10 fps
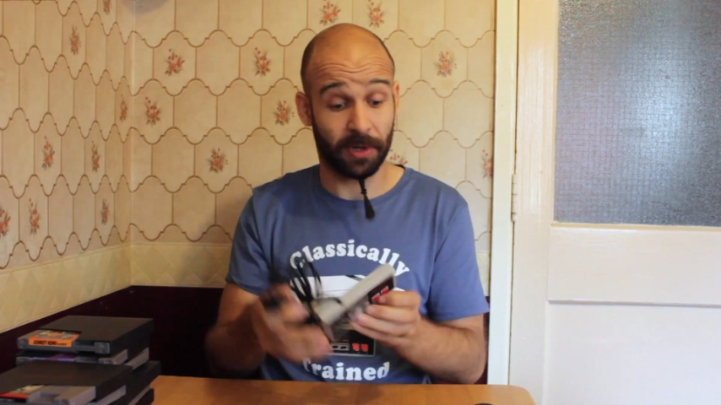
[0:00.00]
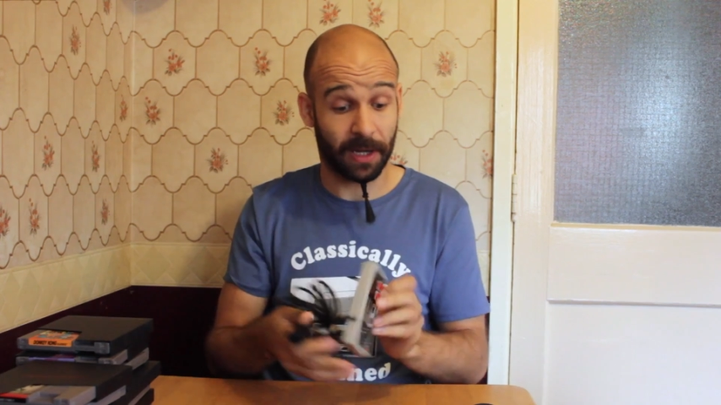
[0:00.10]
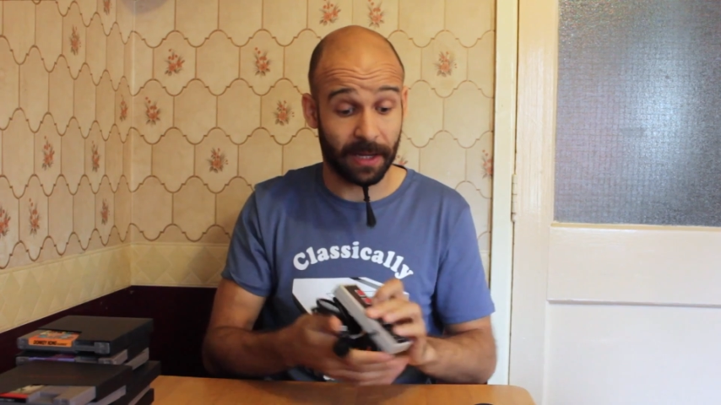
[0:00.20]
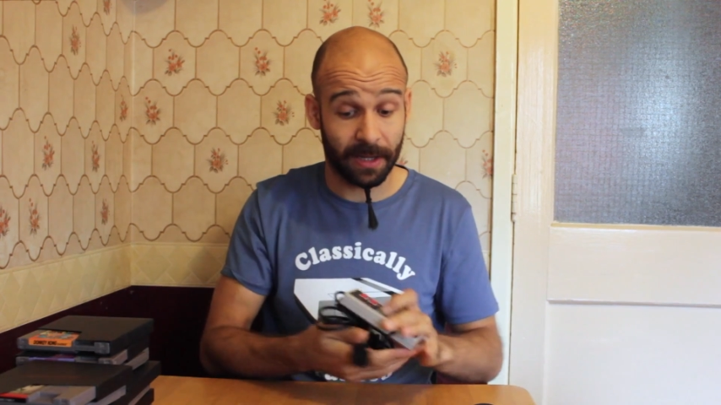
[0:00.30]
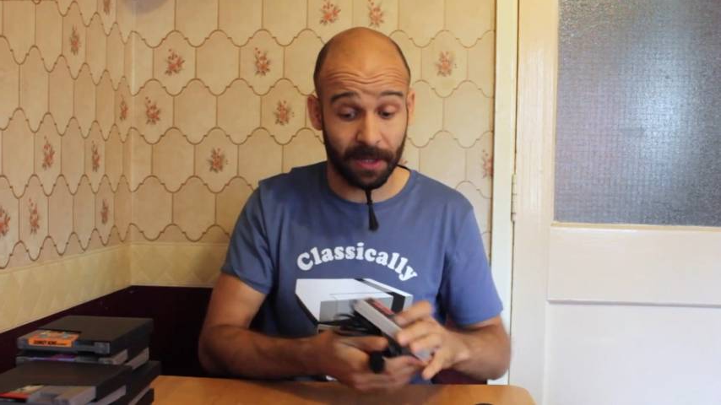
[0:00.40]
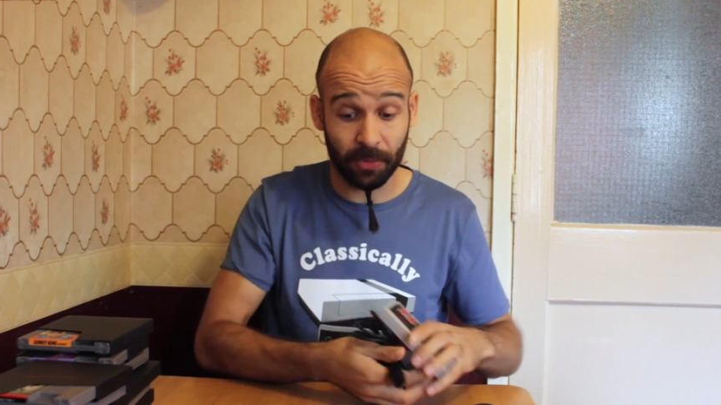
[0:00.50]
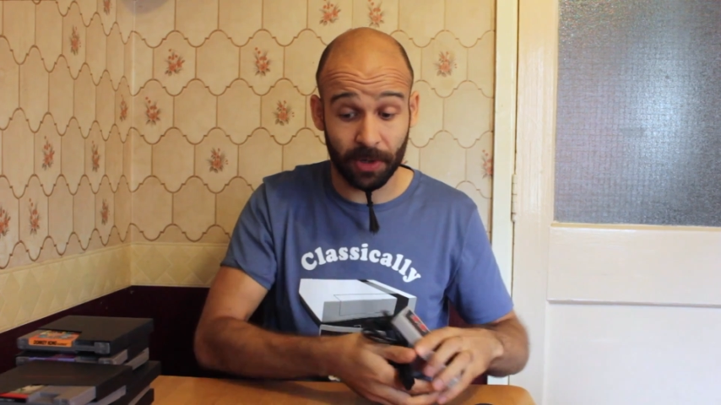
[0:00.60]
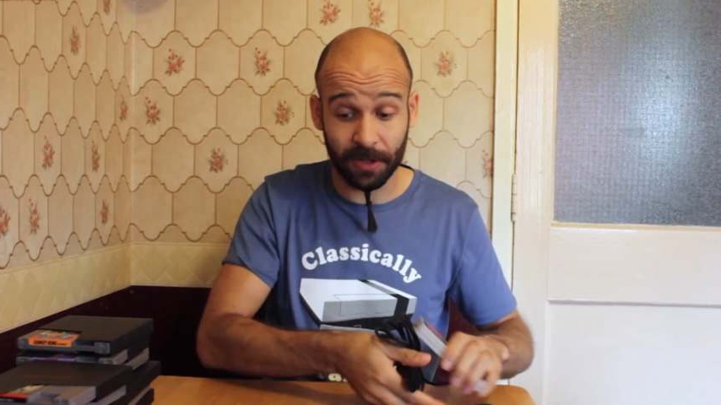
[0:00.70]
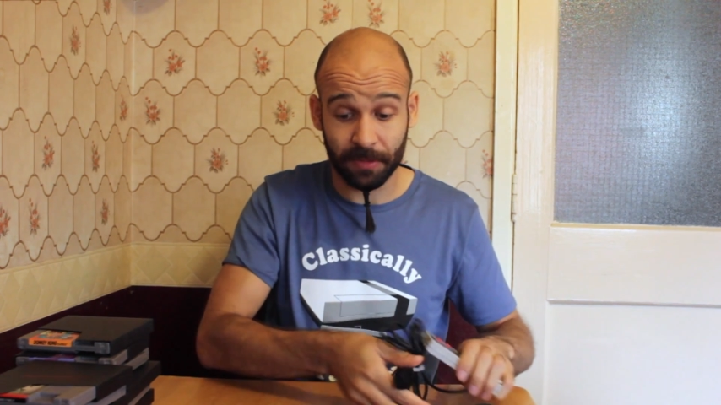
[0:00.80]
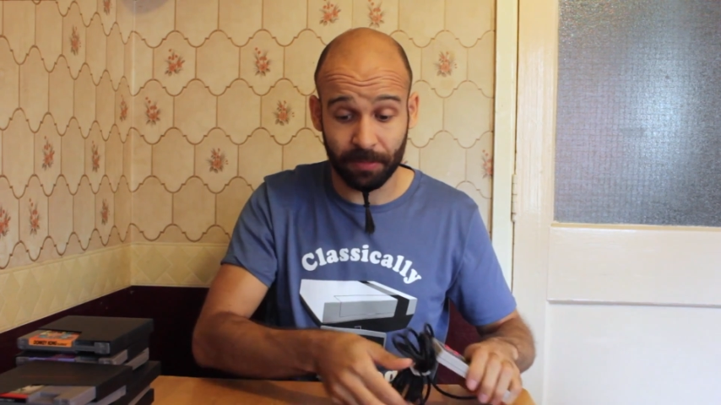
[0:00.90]
pucker, it
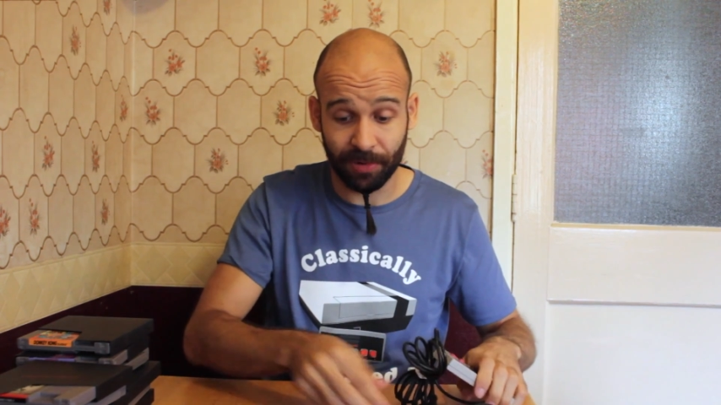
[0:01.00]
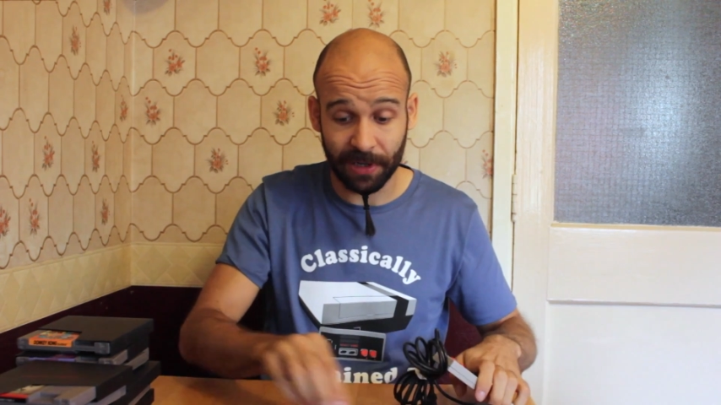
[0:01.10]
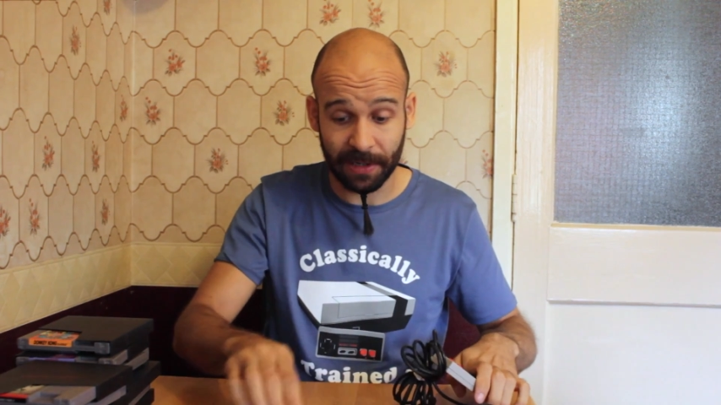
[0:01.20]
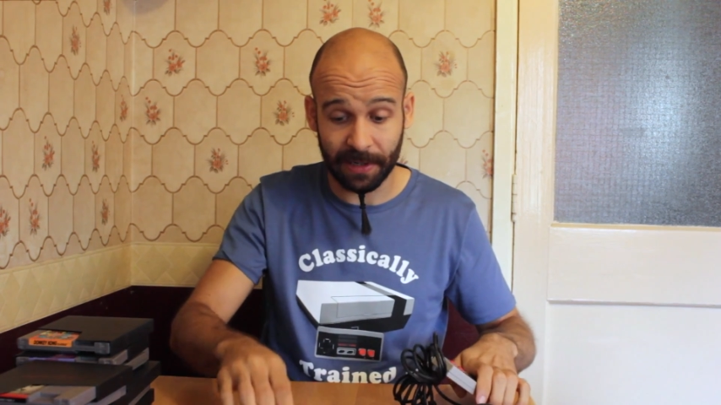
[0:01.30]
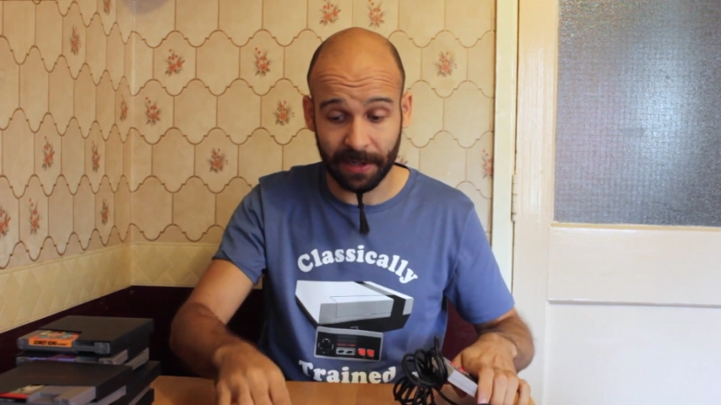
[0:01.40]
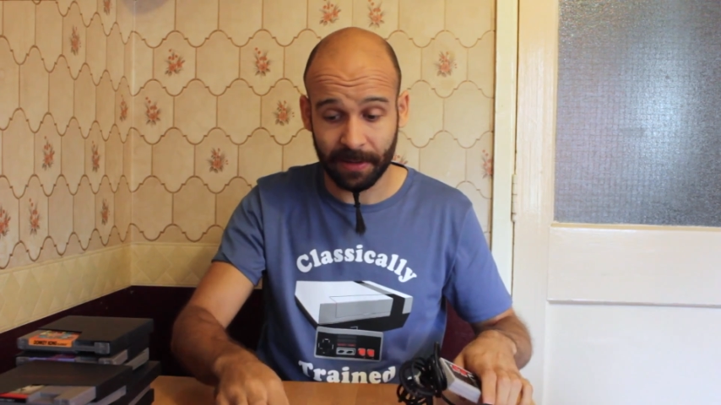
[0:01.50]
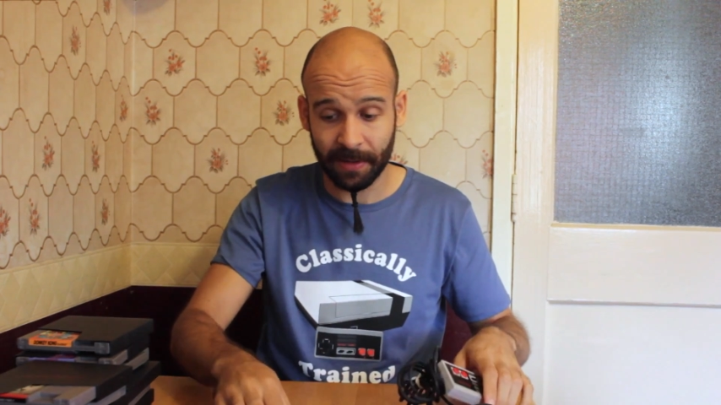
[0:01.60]
works brilliantly.